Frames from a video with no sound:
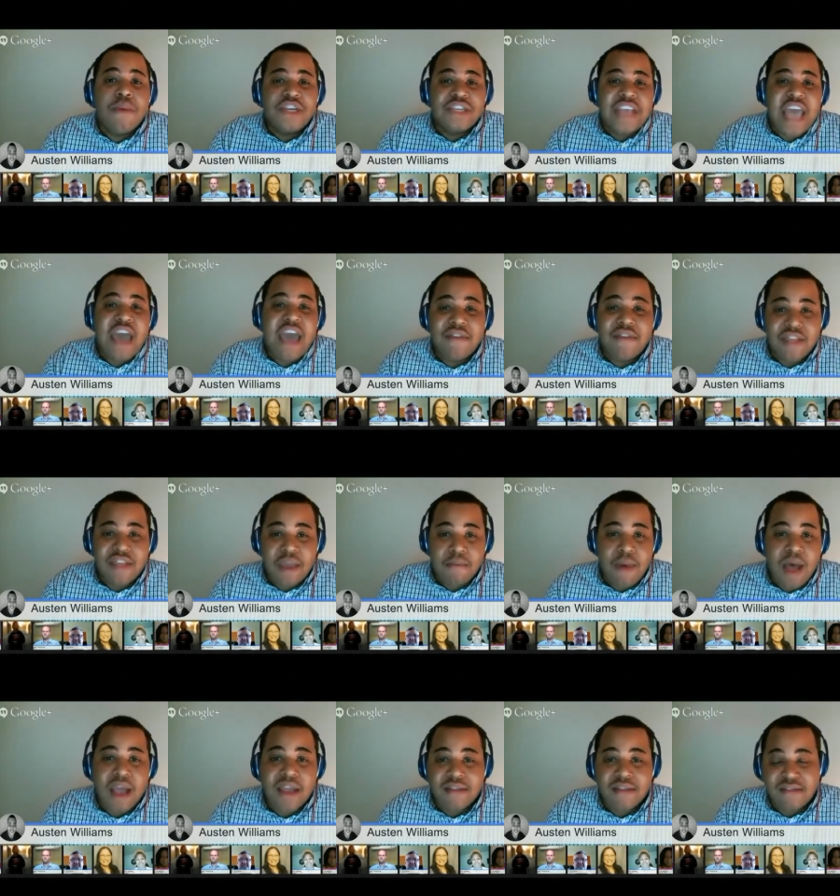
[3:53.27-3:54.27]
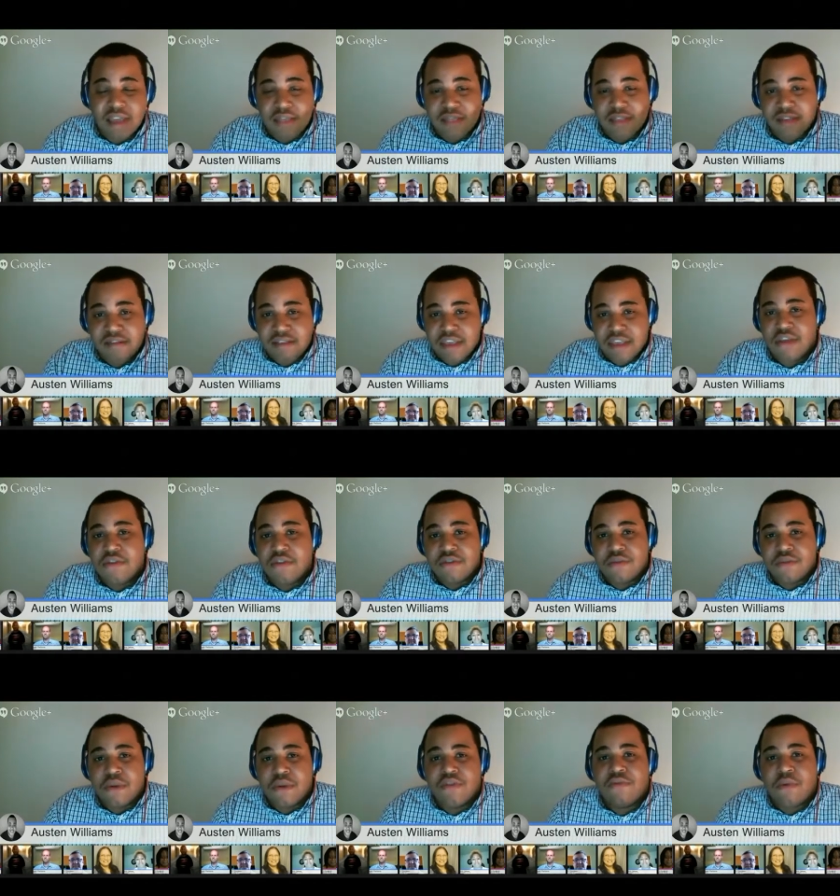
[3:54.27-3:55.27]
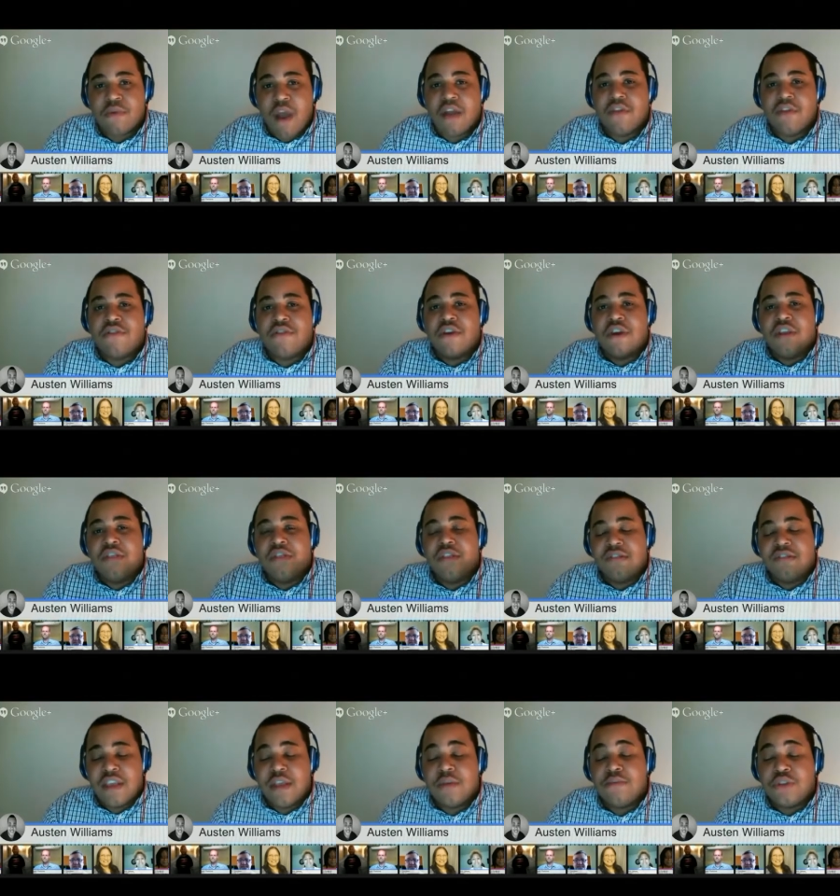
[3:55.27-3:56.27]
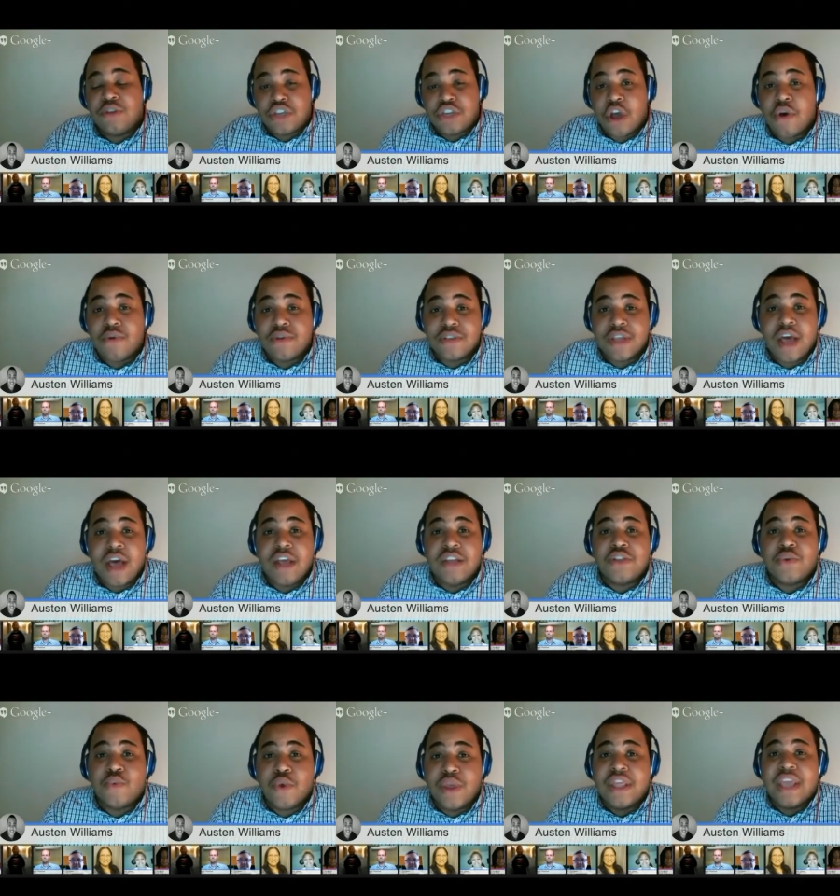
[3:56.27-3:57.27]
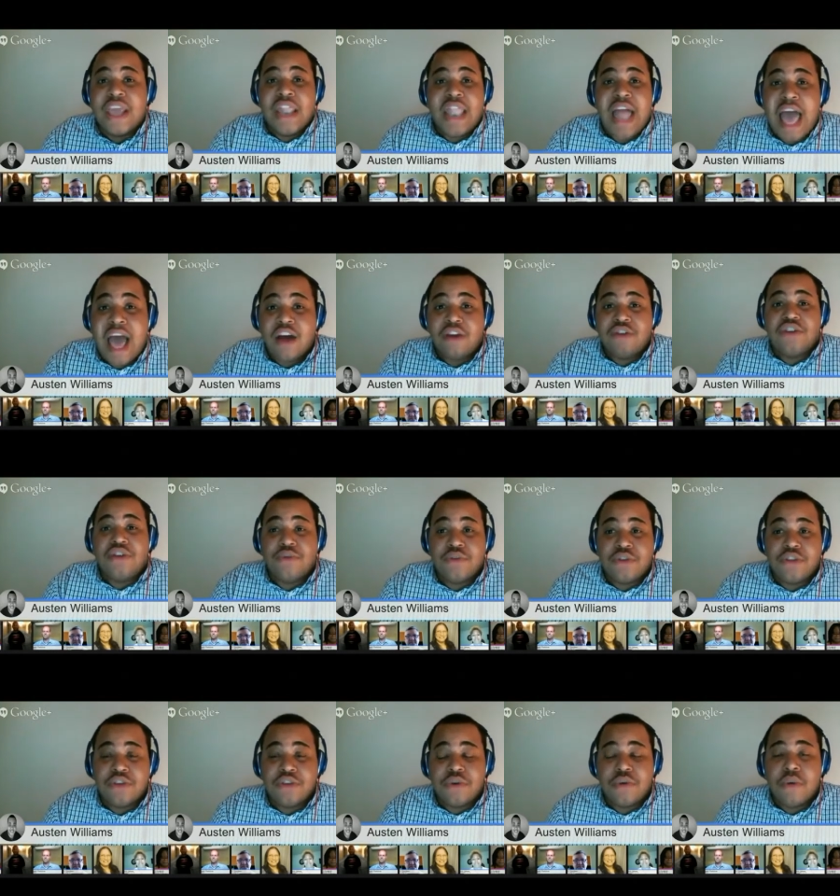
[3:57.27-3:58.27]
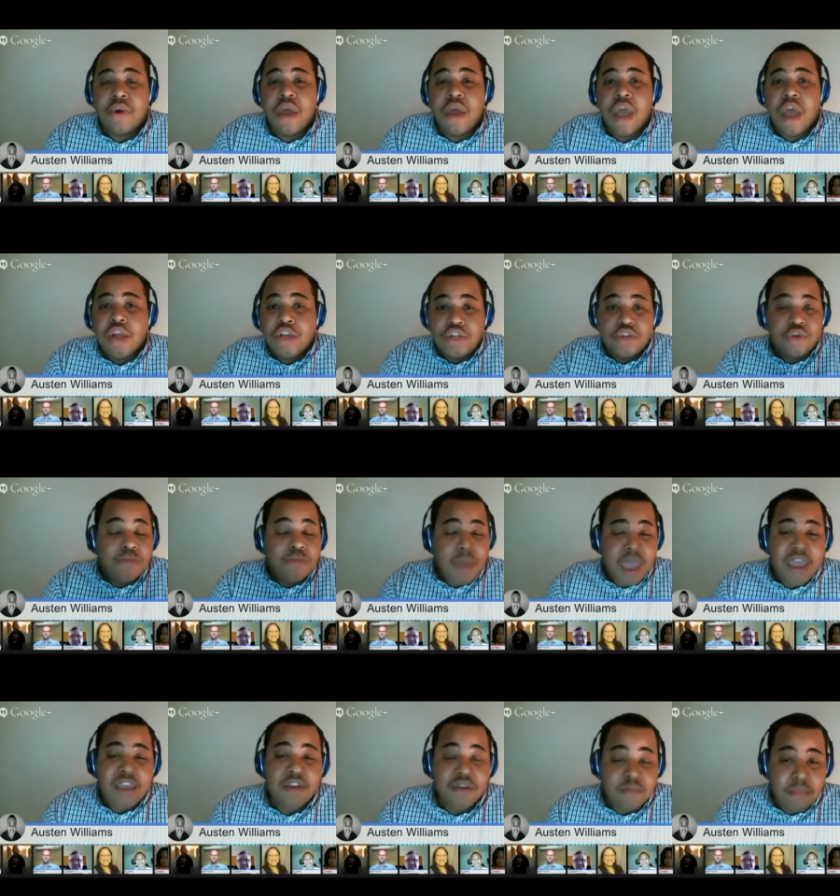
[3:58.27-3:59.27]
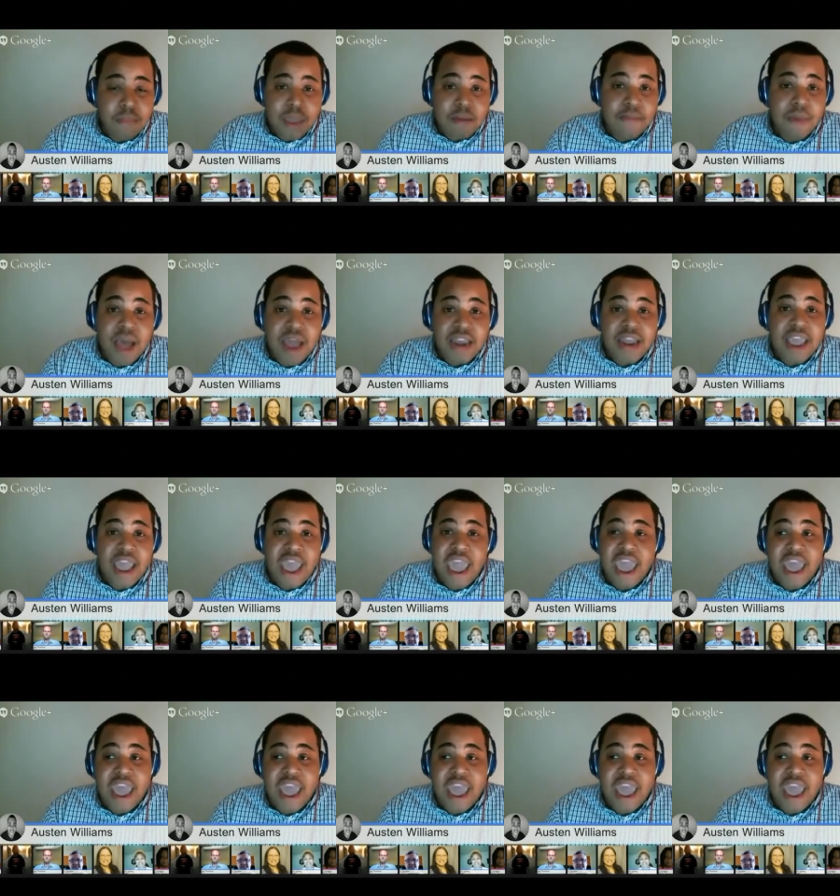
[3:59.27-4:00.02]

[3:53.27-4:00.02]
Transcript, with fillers: But just having that mindset and the skills in which Roger and the team shows us really allows you to to make make money,